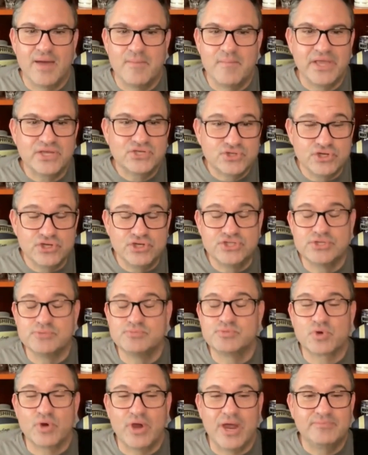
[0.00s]
make sure you
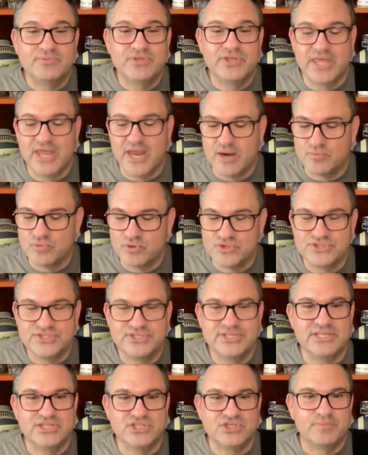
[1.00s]
subscribe to the Emerald
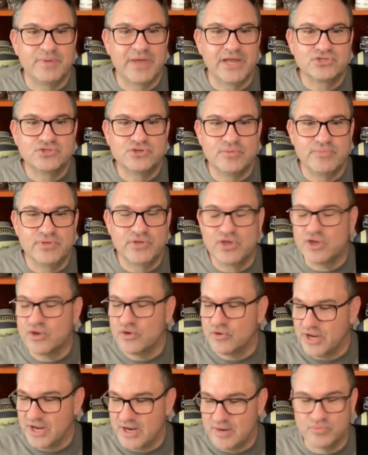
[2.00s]
City Spectrum. You
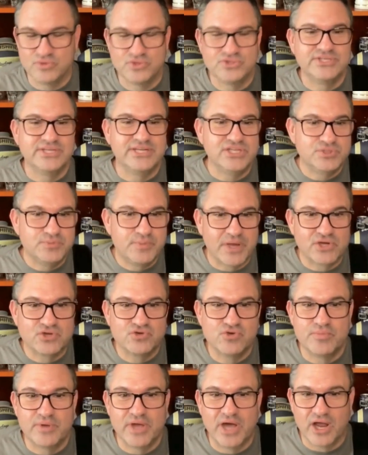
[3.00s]
can go to
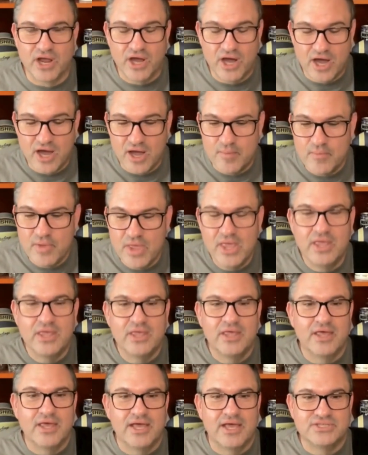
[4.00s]
emeraldcityspectrum.com.
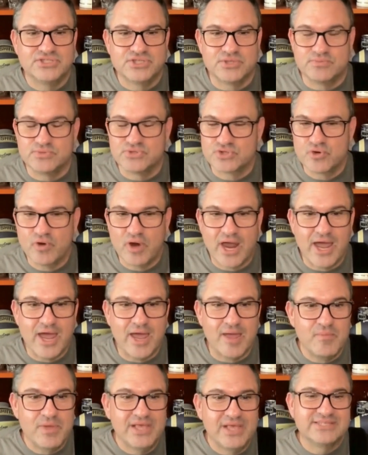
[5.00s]

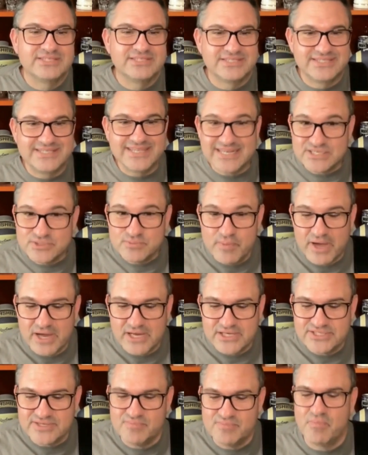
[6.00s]
Subscribe,
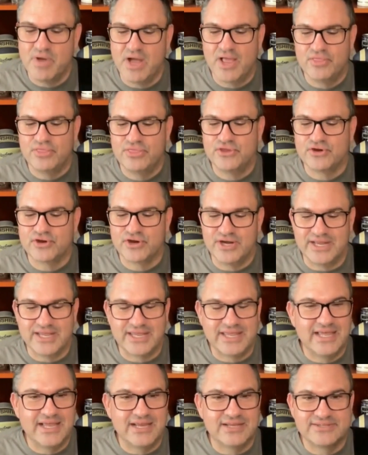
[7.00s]
$6 a month. You're going
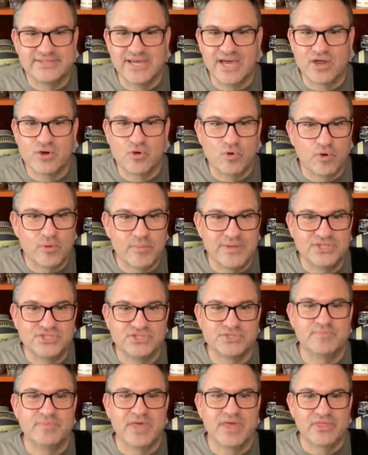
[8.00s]
to get
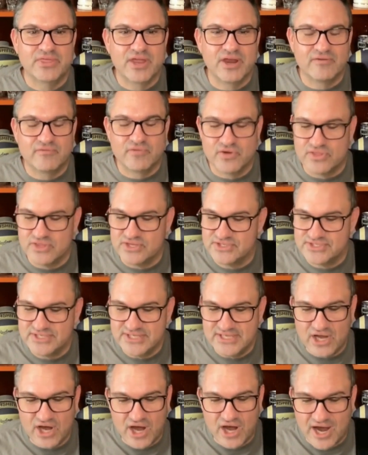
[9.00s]
Corbin Smith covering the
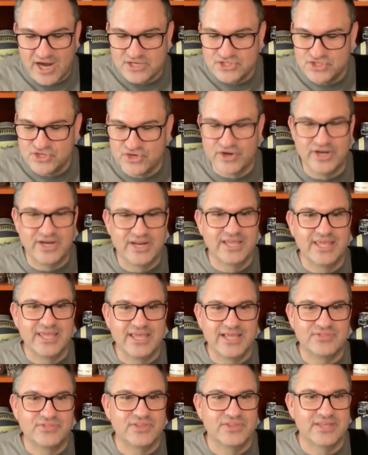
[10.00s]
Seahawks. You're going to
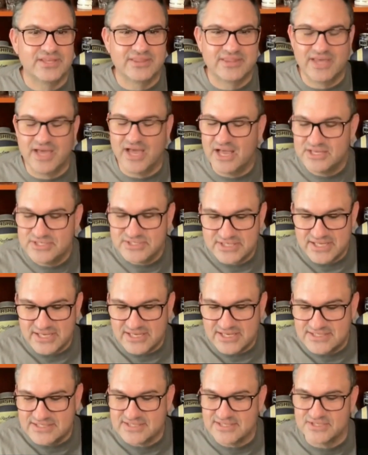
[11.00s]
get the
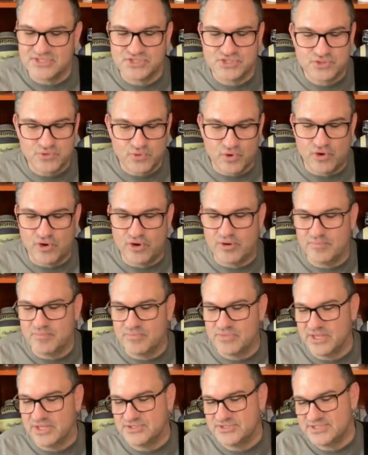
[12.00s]
Huskies, the
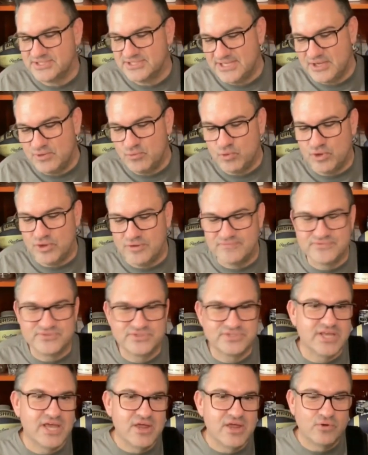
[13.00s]
Storm, the
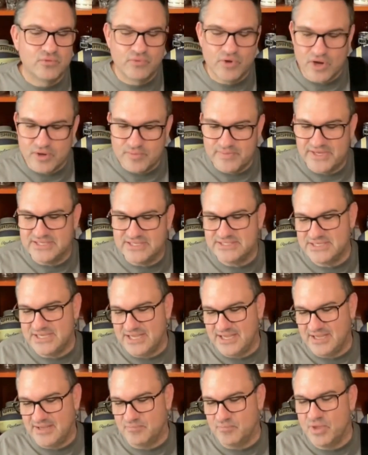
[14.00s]
Seawolves rugby
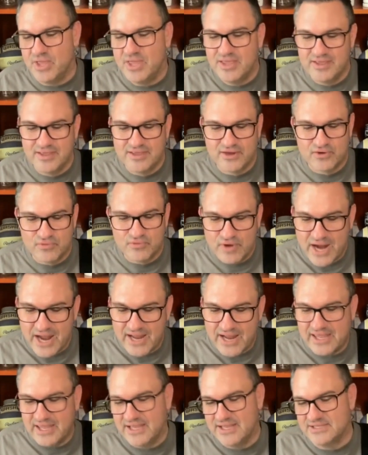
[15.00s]
team,
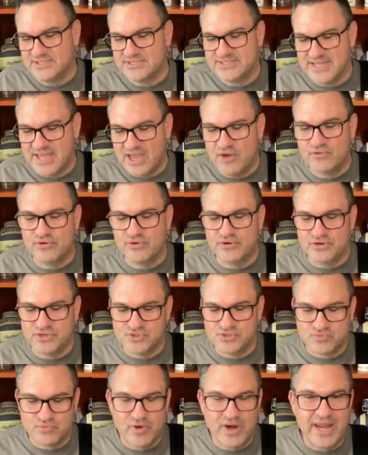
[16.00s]
Kraken,
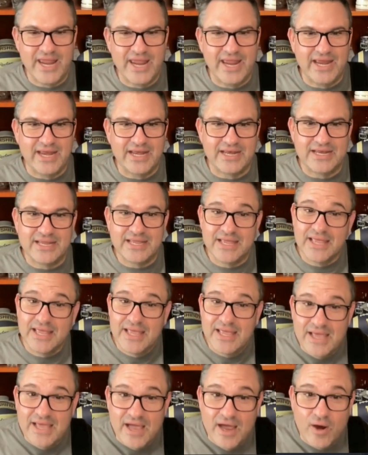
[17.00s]
Sounders, Reign.
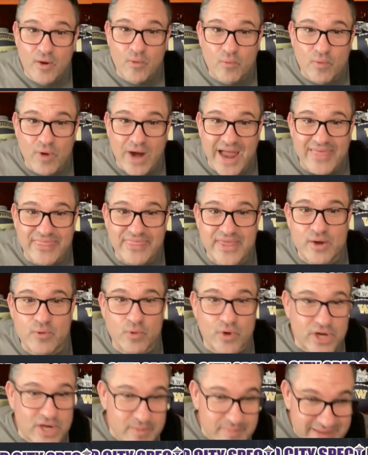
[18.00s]
I
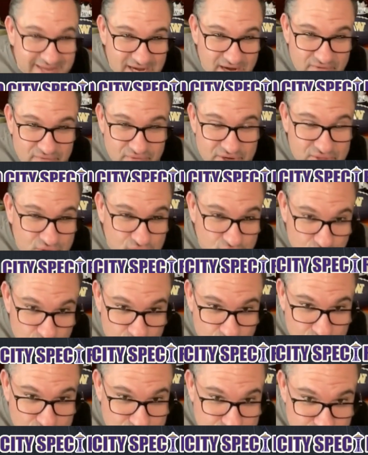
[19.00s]
think we're going to be covering the
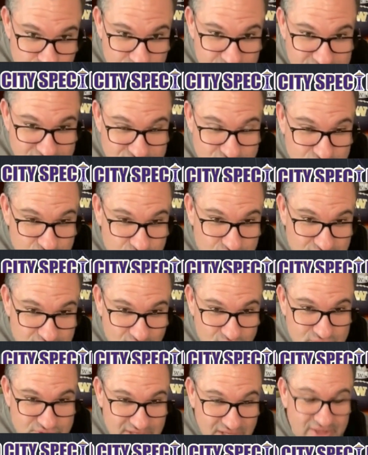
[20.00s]
Cougars pretty soon.
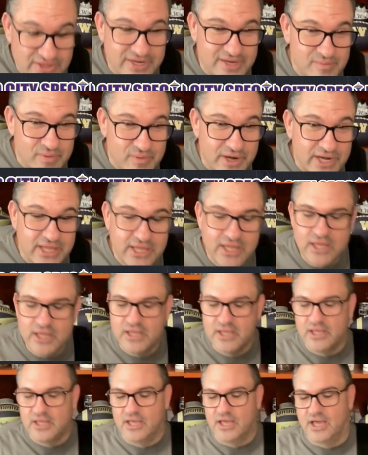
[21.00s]
Don't tell anybody.
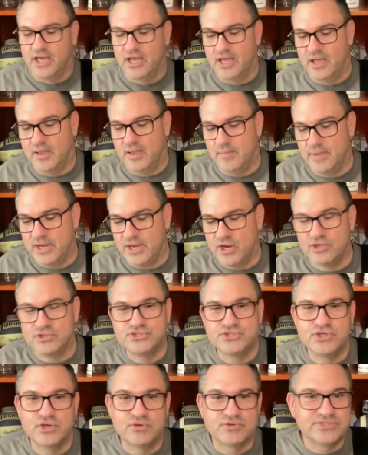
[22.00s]
And
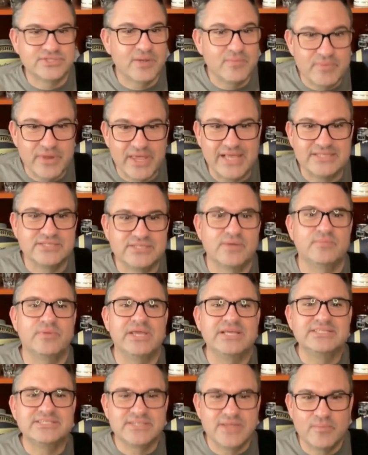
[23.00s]
also someday,
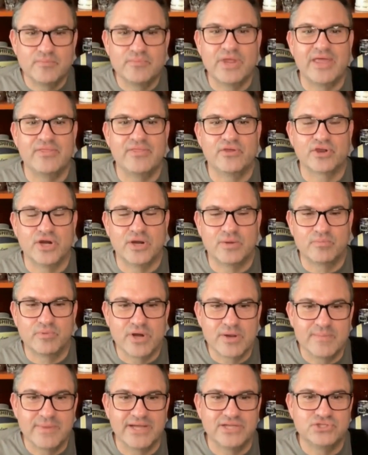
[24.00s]
they're going to
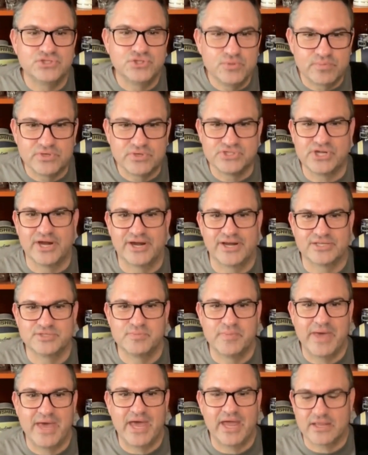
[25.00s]
bring my
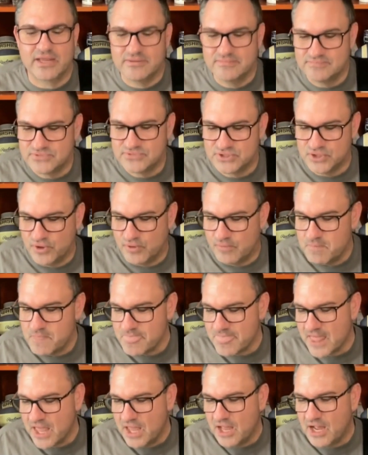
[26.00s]
Supersonics back.
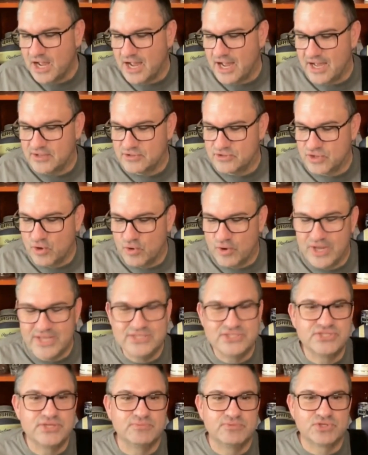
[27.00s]
So go
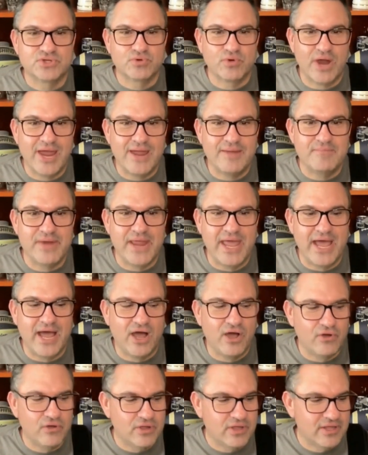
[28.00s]
ahead and subscribe
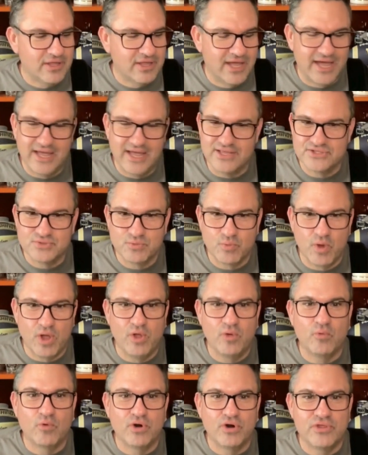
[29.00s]
now. It's
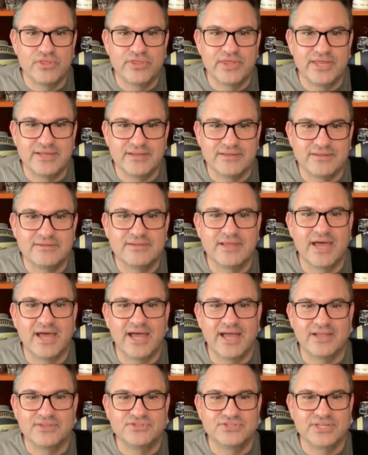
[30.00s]
well worth it
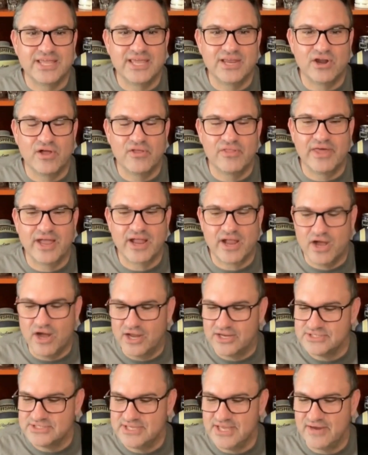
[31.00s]
to get all that
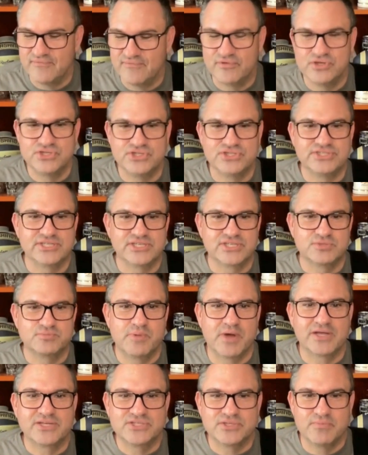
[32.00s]
content for just
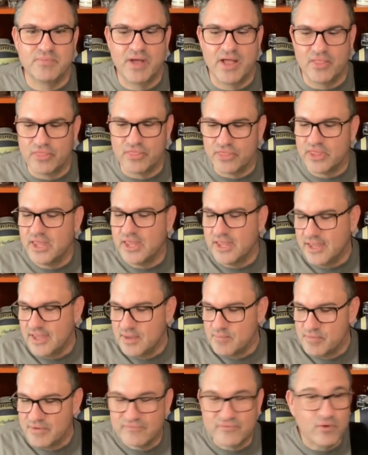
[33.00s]
$6 a month.
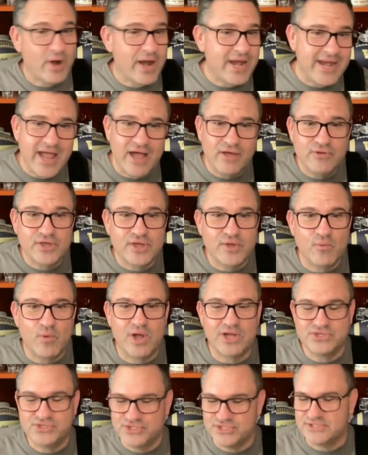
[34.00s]
But for right now, you can
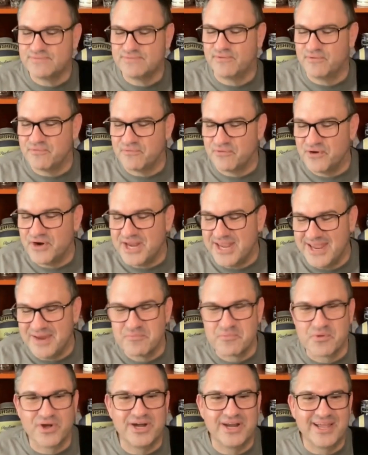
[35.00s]
watch this for
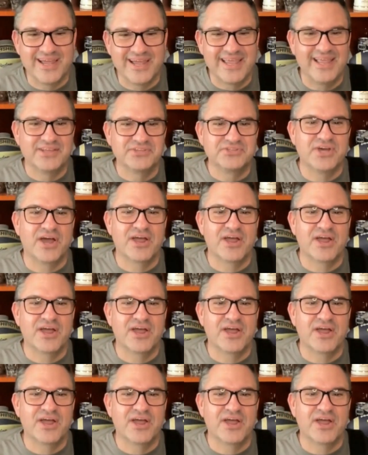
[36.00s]
free, and we're going to, again,